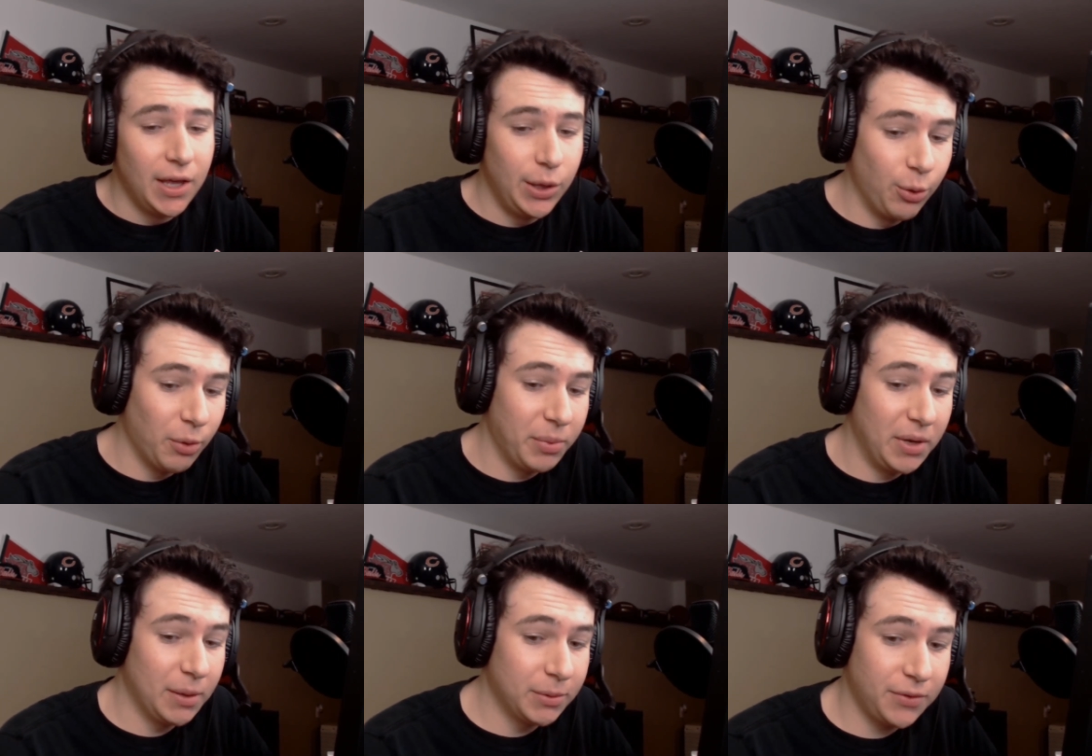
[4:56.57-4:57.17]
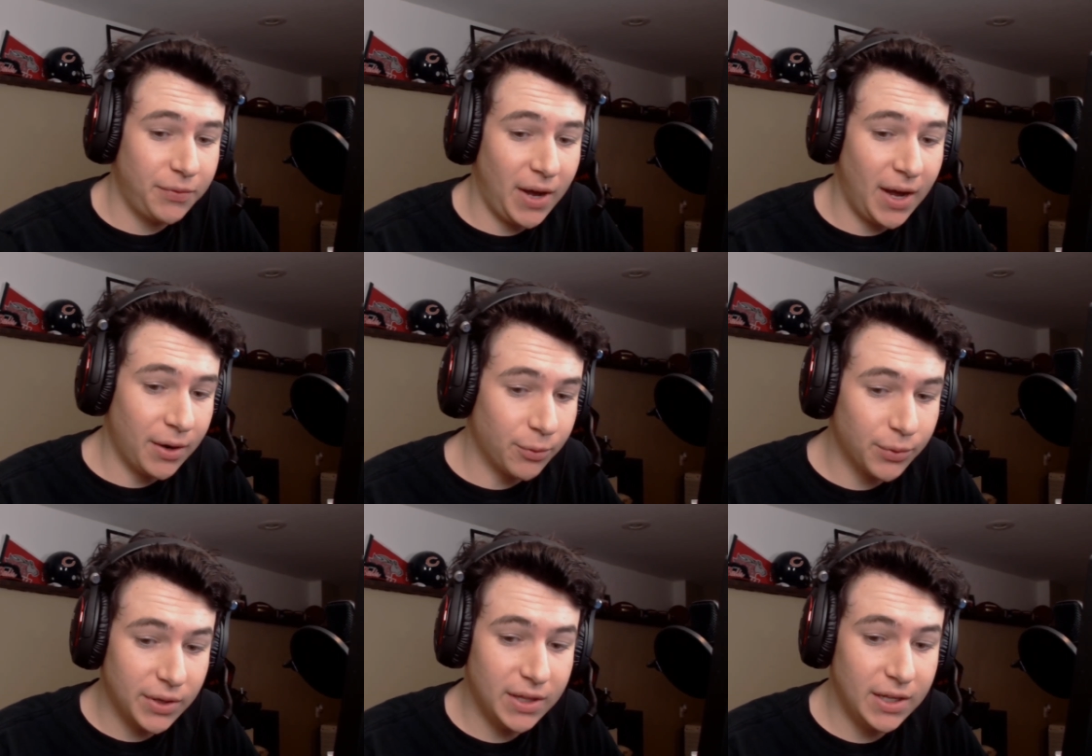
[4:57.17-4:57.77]
you will be able to
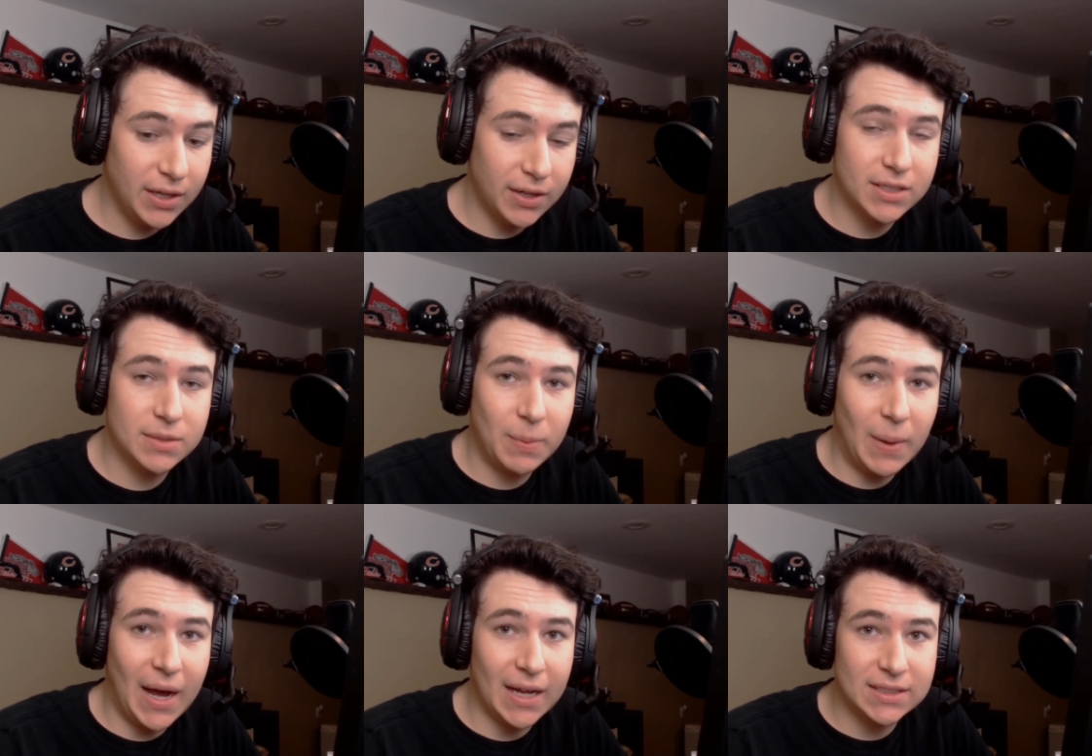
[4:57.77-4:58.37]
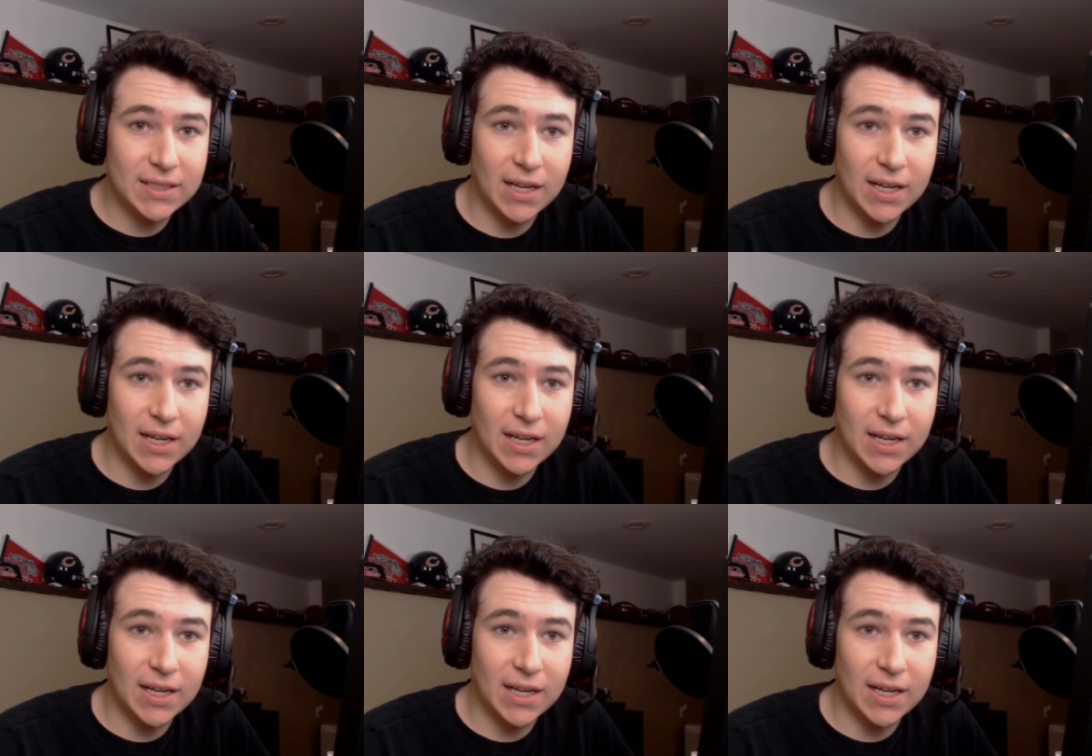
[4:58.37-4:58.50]
find really good spots